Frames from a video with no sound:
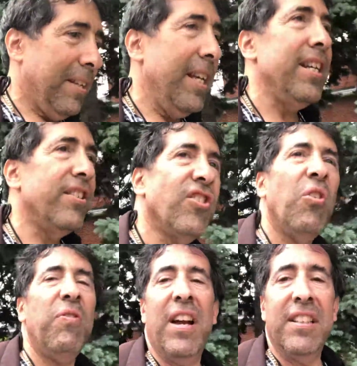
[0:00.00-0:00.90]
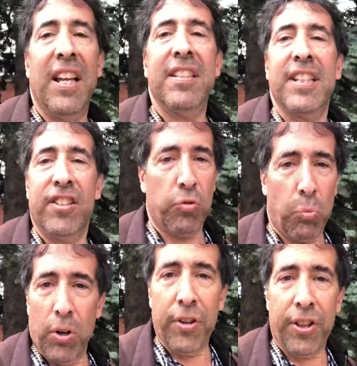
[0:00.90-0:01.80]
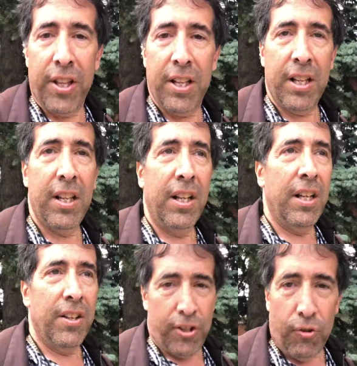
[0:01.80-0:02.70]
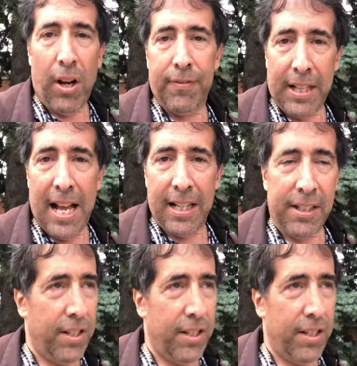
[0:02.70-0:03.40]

It is so fantastic. It's worth the drive to act.